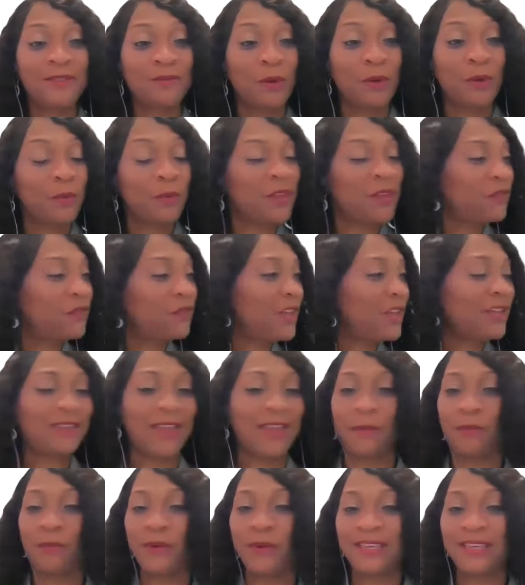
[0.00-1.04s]
in the
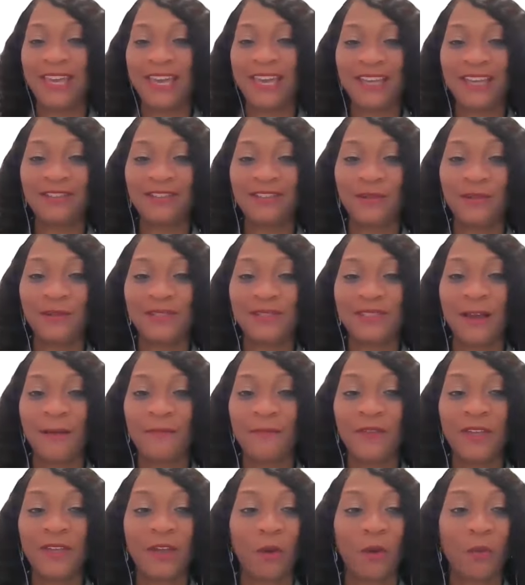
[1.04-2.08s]
times when we think that
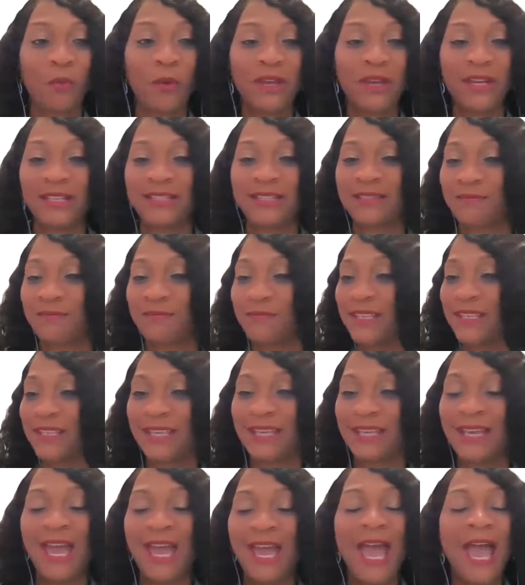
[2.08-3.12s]
we can't do something
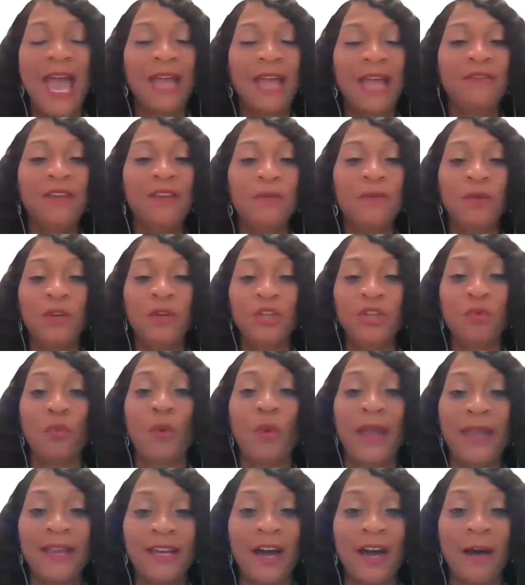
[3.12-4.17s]
or when it's missing.
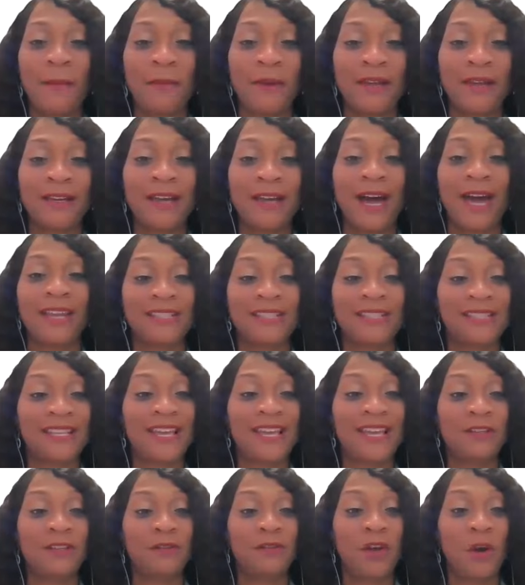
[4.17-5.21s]
And then when you wake
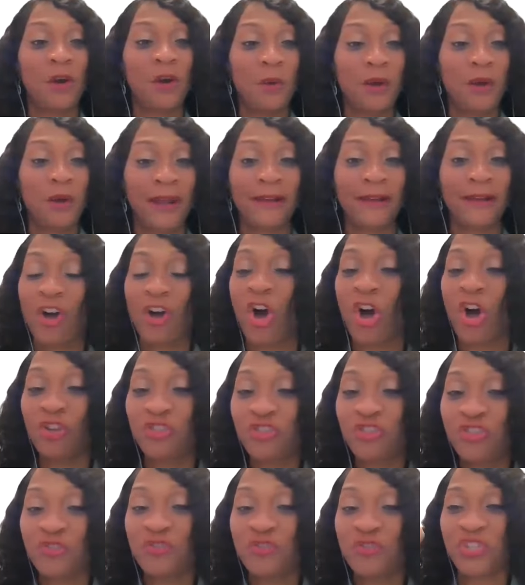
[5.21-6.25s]
up and God has said, you
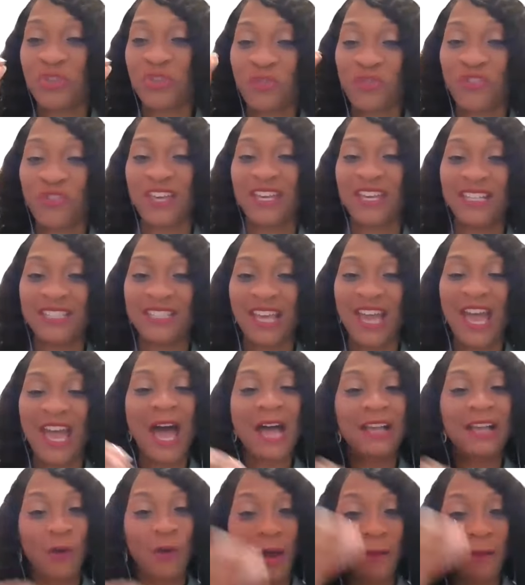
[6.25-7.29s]
know what, I called you to
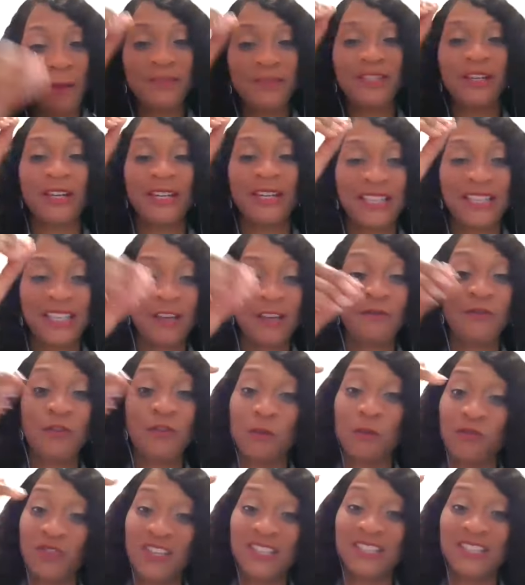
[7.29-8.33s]
this. So I'm going to
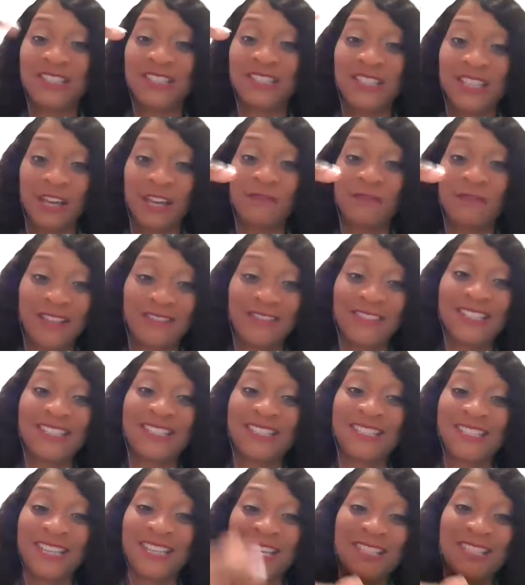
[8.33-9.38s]
give you this gift in
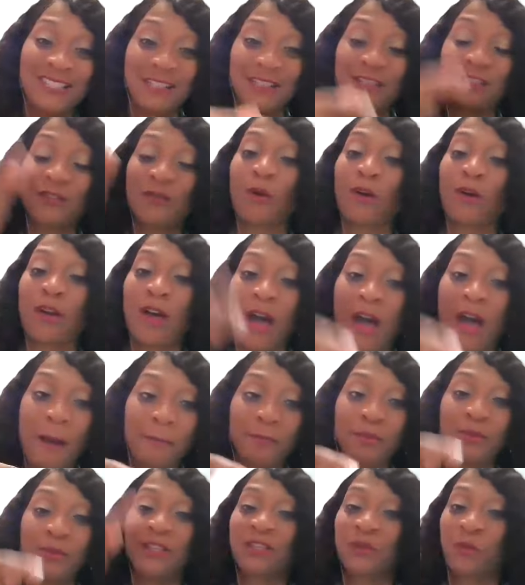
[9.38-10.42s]
this season to
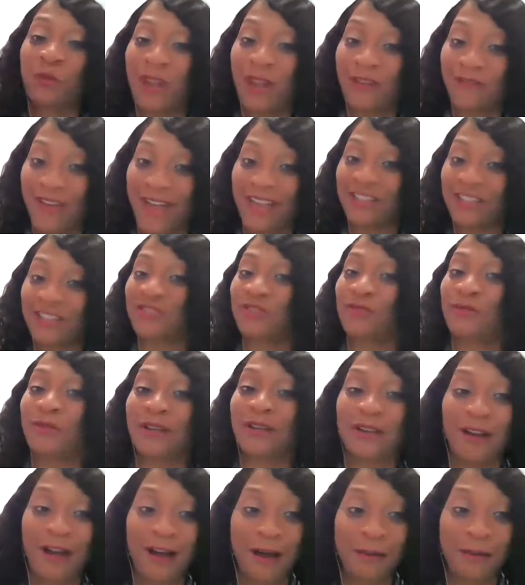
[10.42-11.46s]
accomplish what I've asked you to
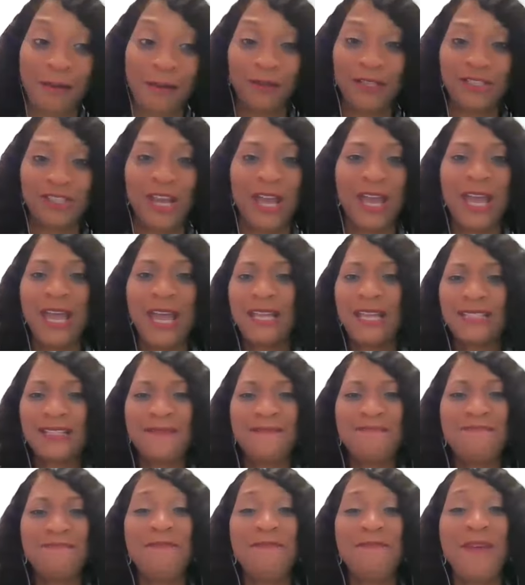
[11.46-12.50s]
accomplish. It's
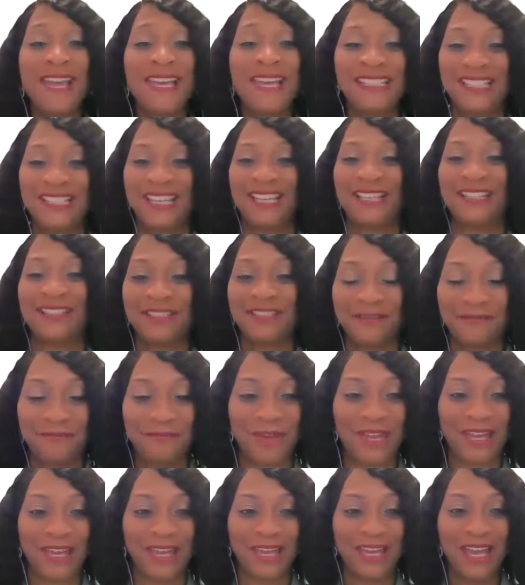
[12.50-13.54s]
amazing to
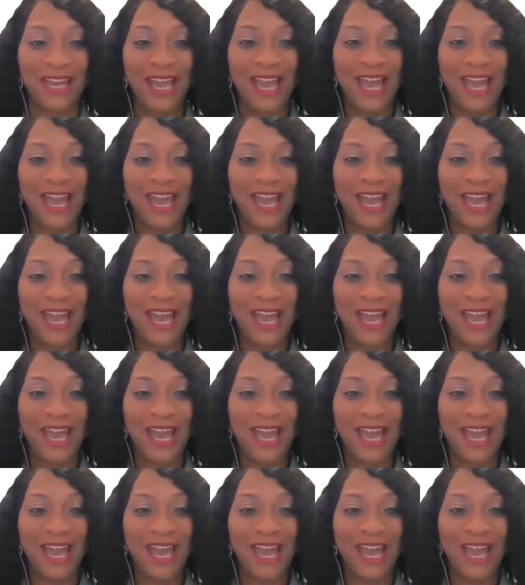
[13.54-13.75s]
me.